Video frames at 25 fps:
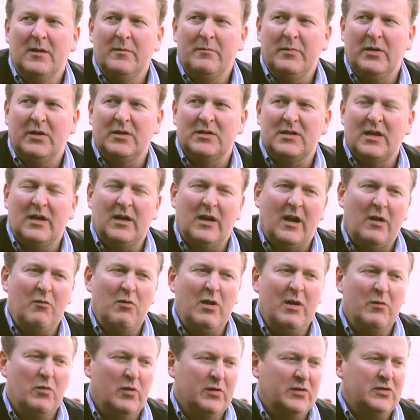because I
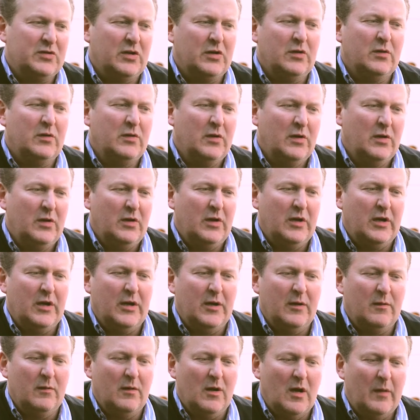really want to
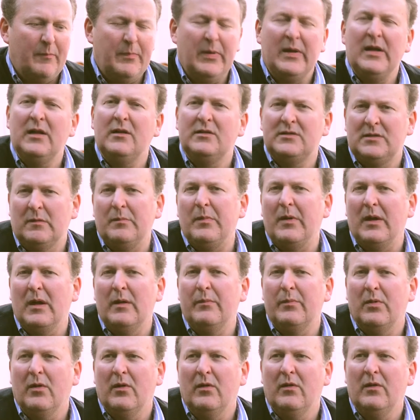appeal to
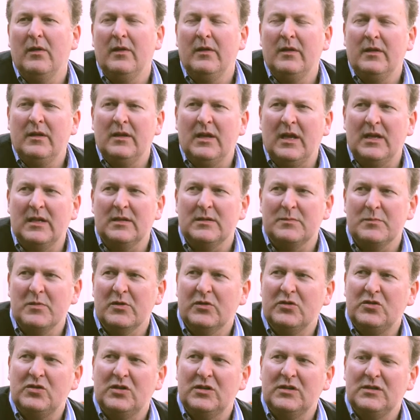people in as
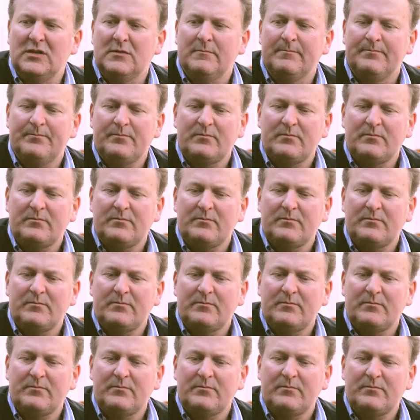much as